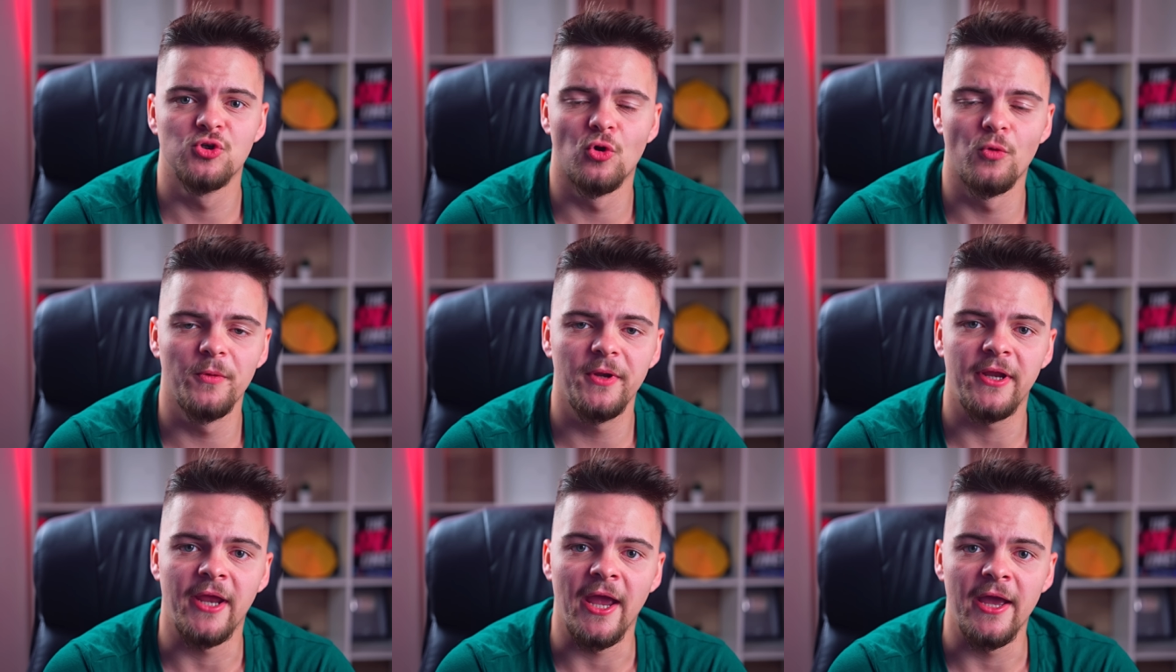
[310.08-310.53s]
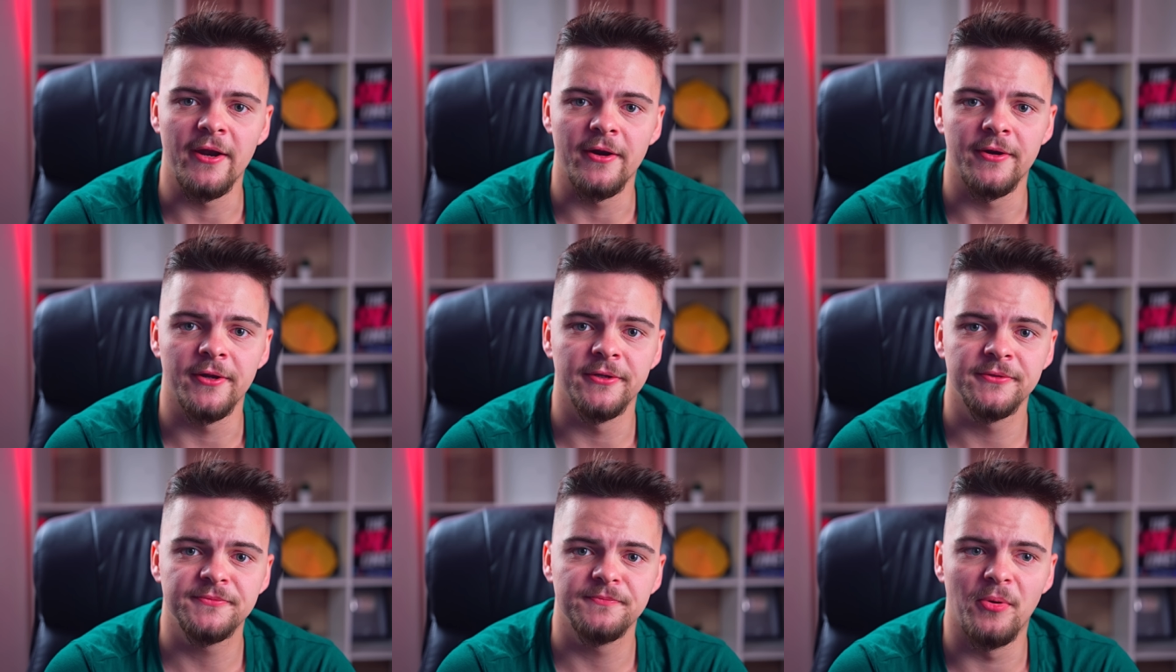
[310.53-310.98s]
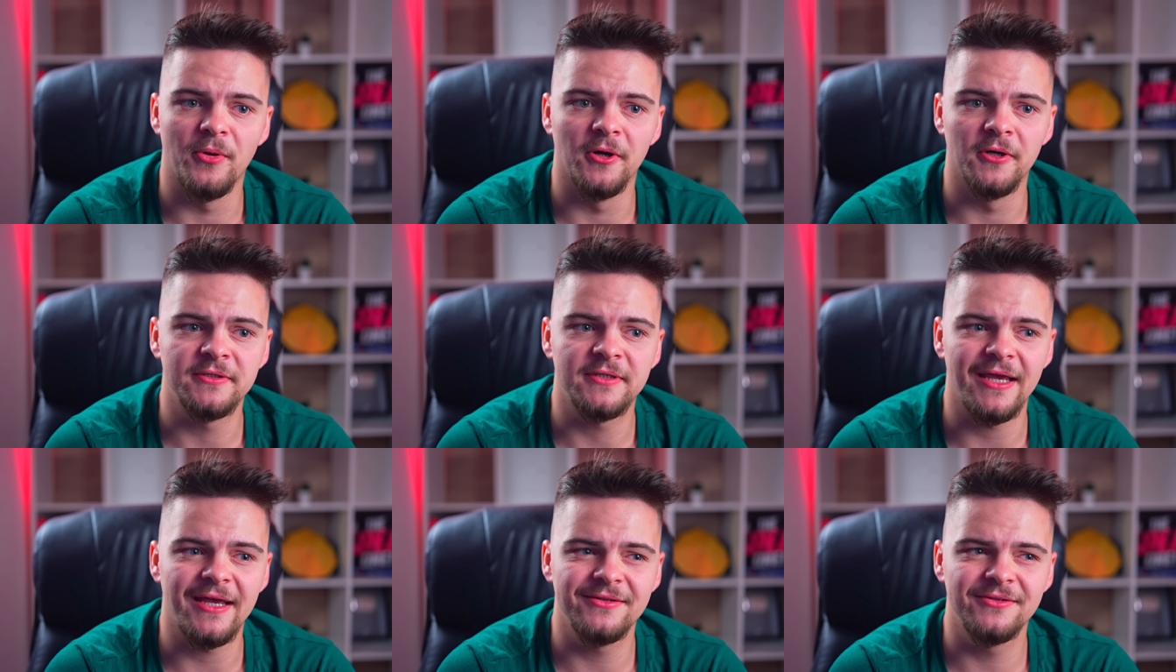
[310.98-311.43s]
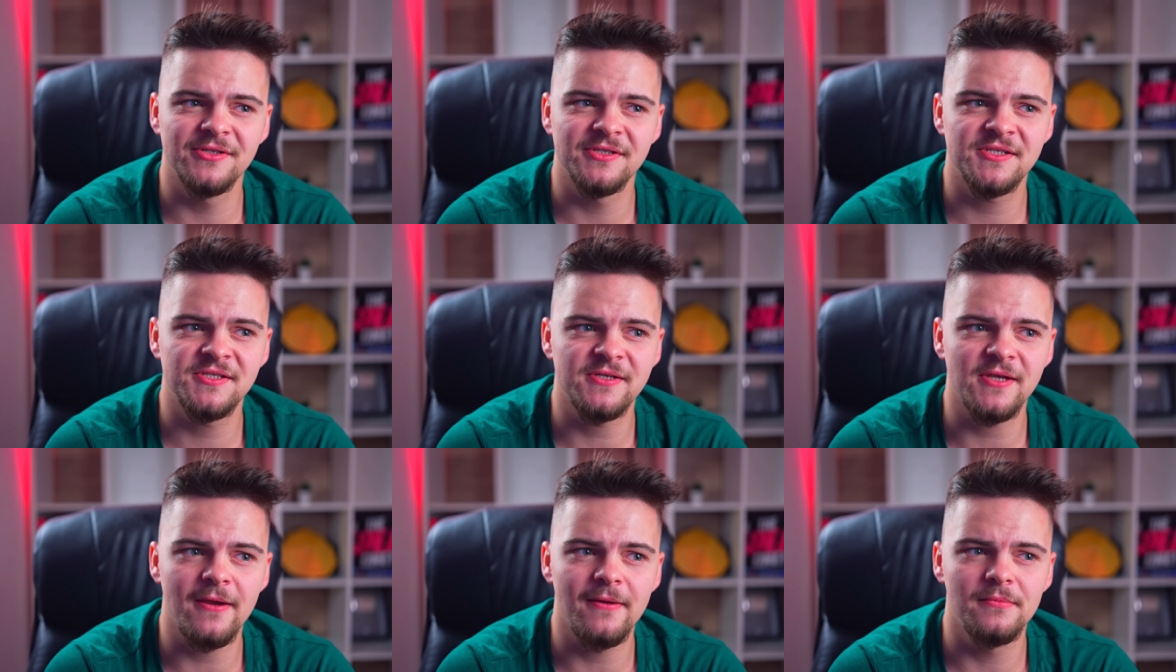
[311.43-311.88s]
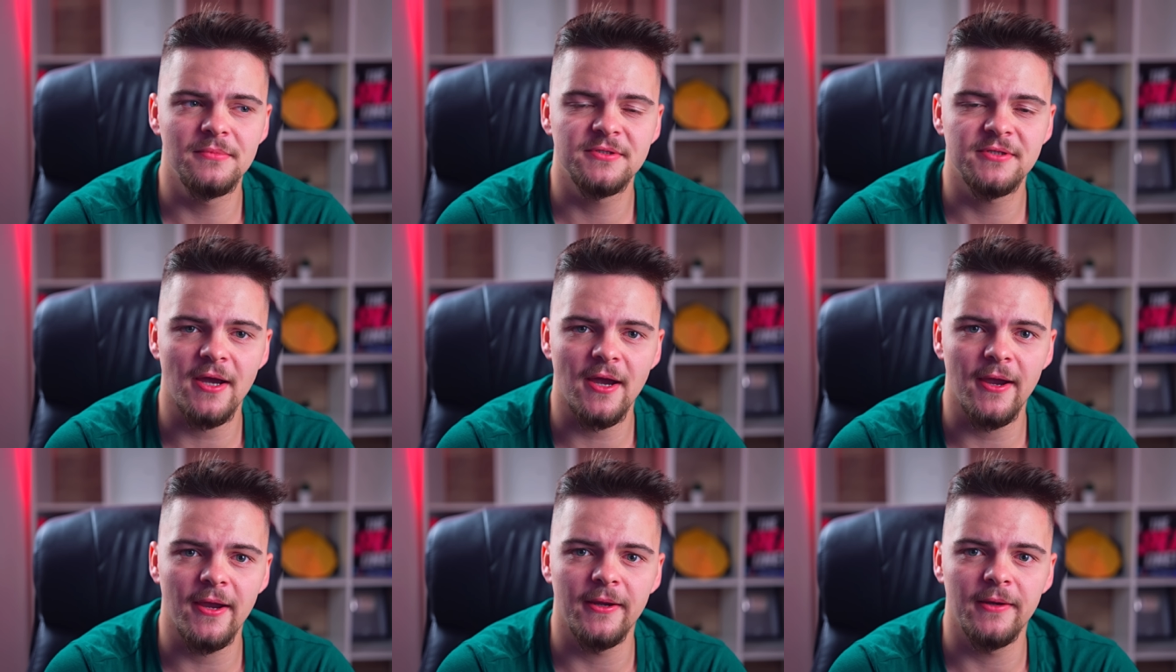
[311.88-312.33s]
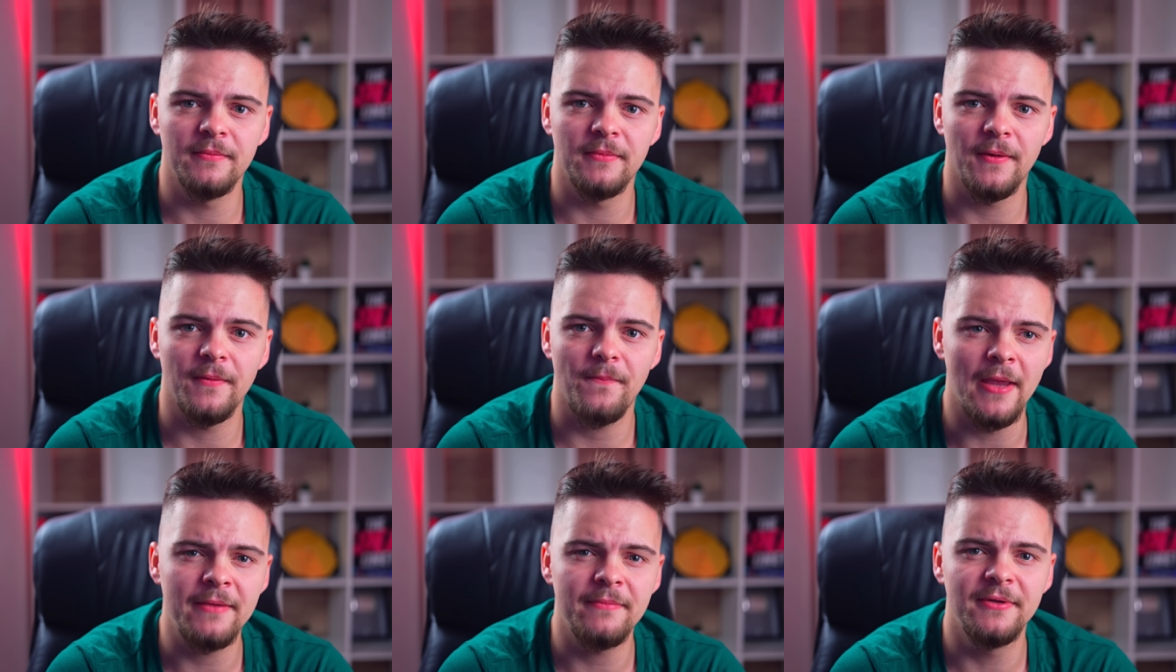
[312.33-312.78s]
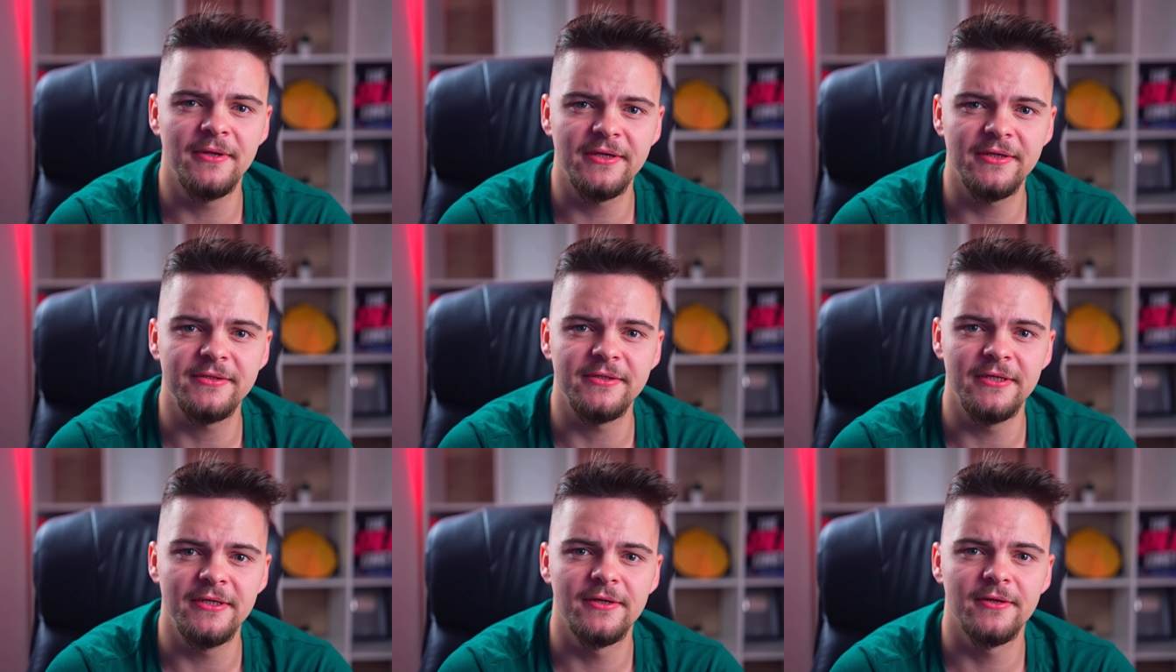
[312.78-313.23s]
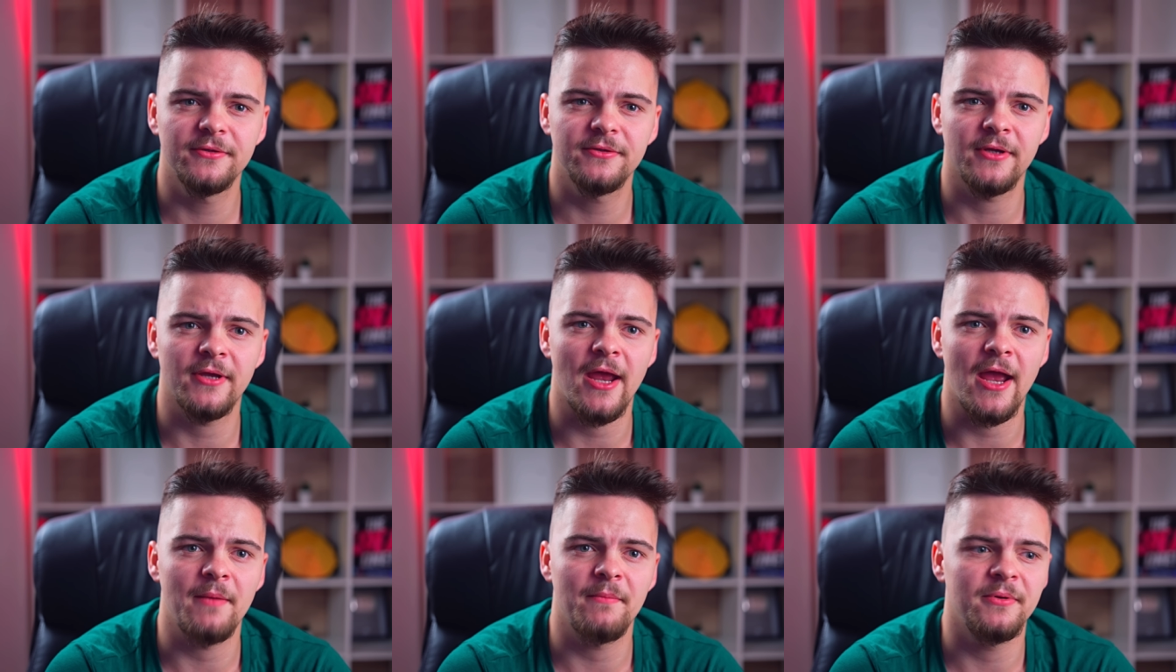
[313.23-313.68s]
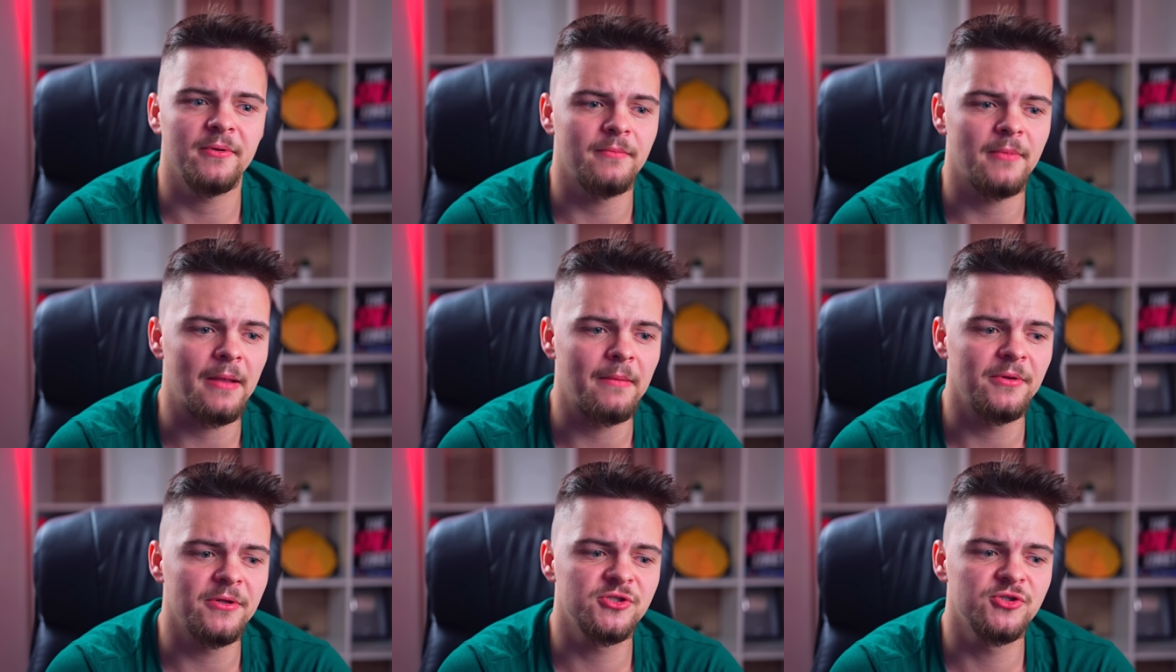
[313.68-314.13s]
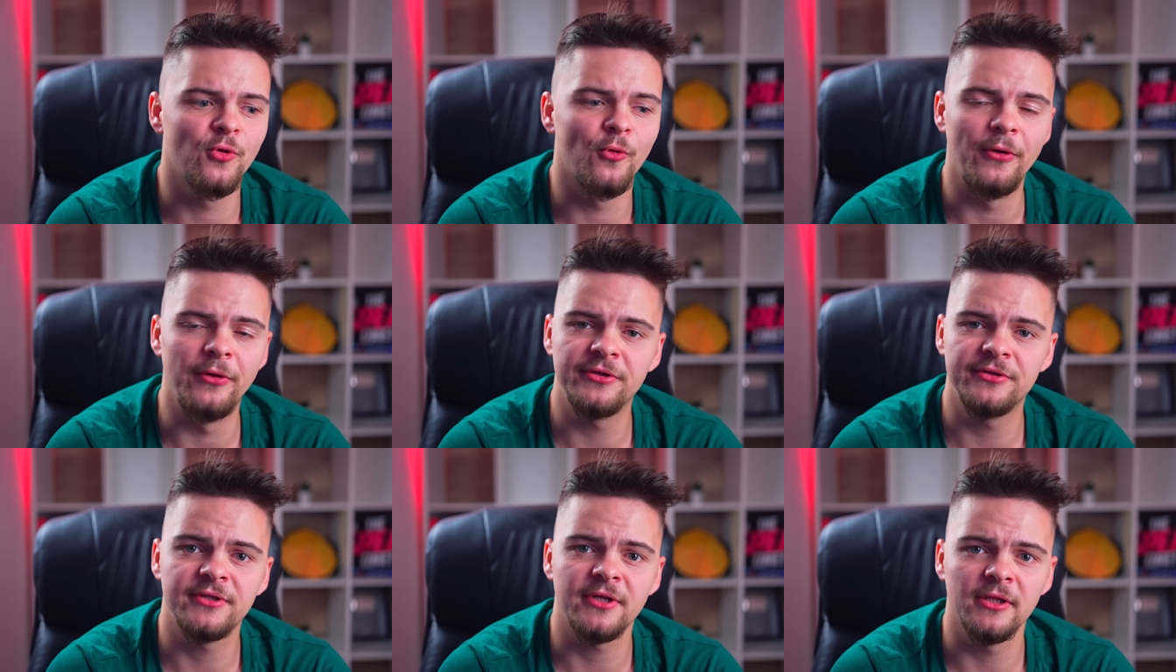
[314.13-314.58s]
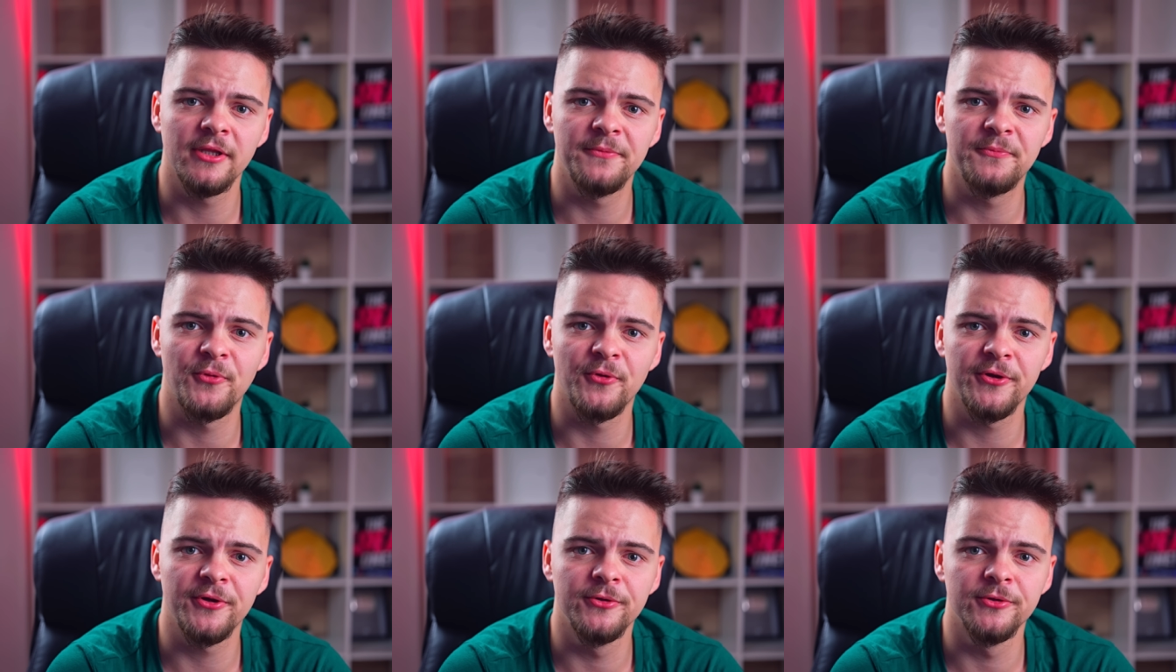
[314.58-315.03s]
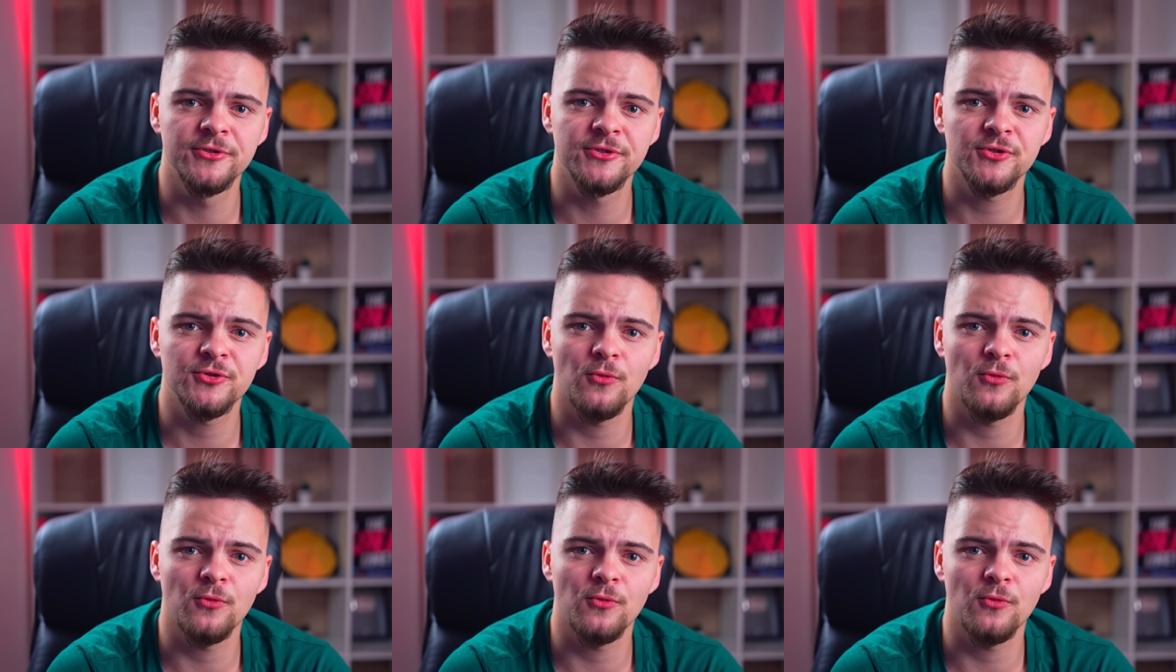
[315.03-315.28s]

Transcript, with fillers: Sure, we hated it, but at the same time, time, maybe it needed to happen, maybe it's going to tell a pretty good